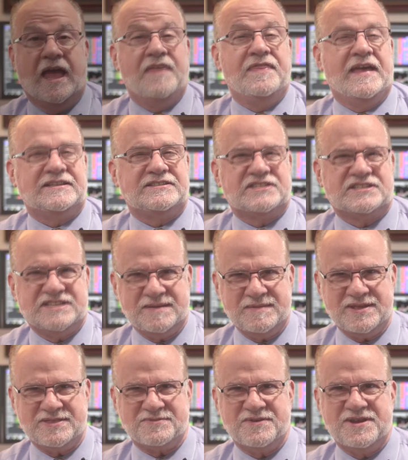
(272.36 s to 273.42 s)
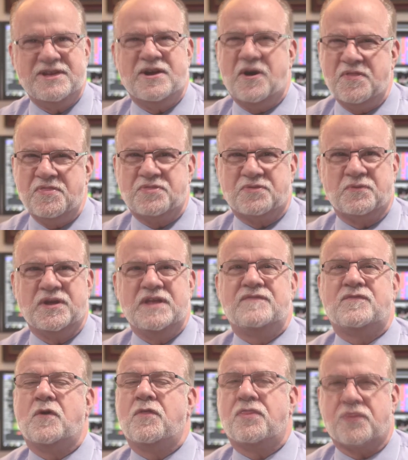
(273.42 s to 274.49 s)
And that's CB3 on 3
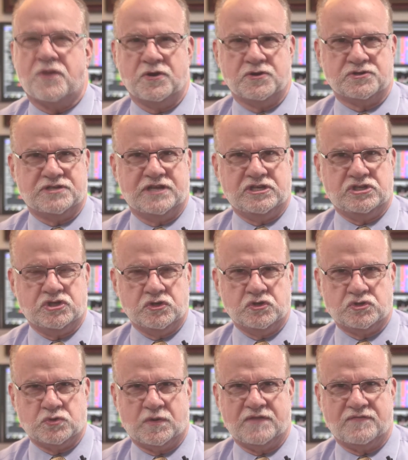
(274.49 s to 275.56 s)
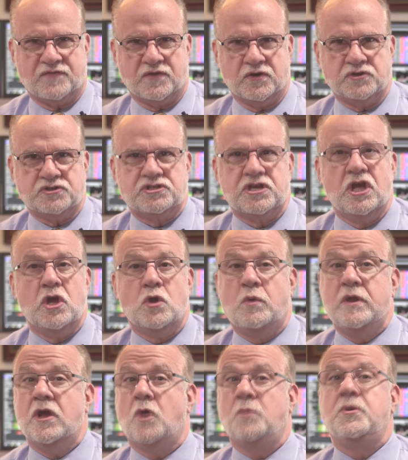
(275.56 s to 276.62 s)
for Thursday, June 21st.
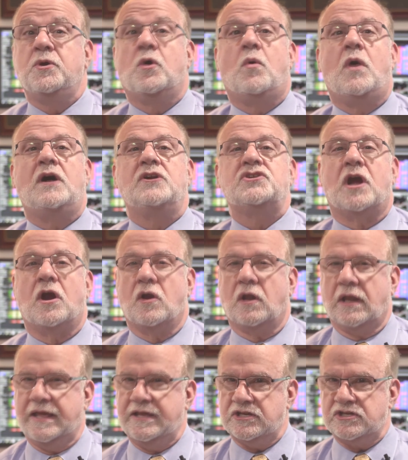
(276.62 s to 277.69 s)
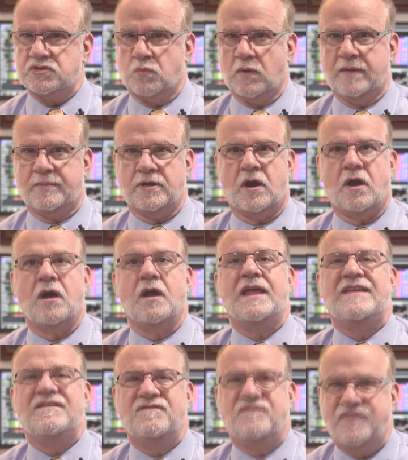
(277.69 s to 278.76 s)
We hope you'll watch our latest webinar,
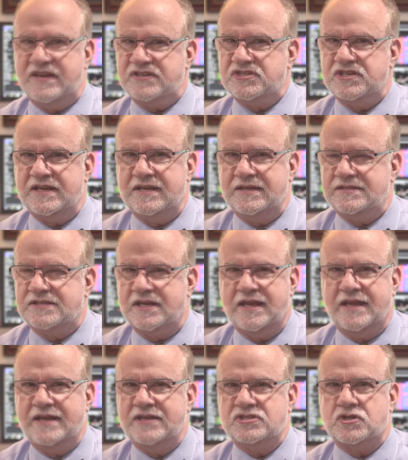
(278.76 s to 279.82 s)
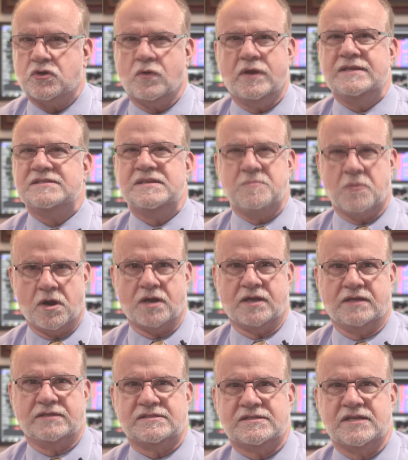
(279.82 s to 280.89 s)
Investing in Today's Crazy
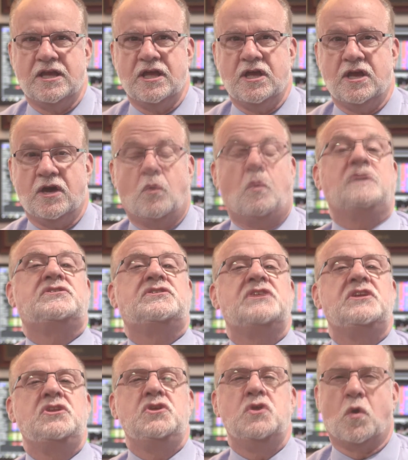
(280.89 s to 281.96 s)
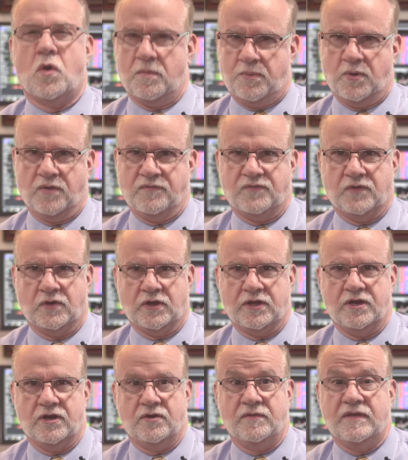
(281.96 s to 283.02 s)
Markets. What's in your
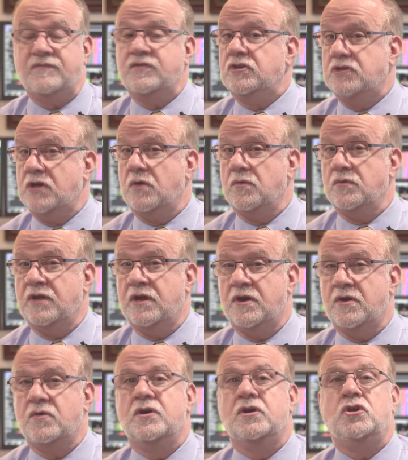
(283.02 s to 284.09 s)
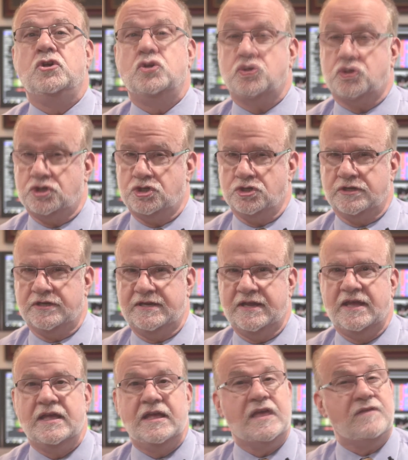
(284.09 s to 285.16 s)
portfolio? If you don't know, you should.
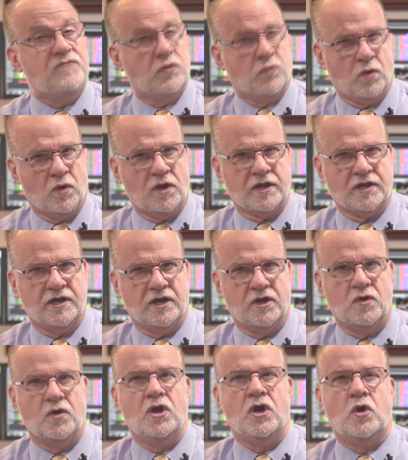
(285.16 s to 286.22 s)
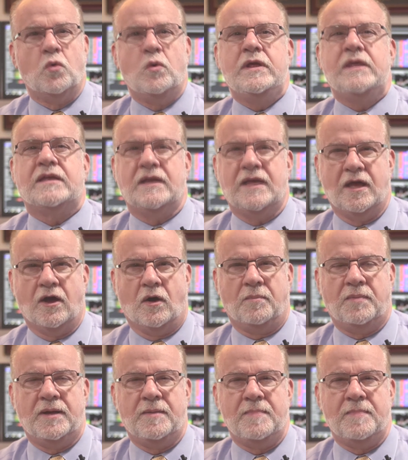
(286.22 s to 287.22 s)
If you want to know, we can help.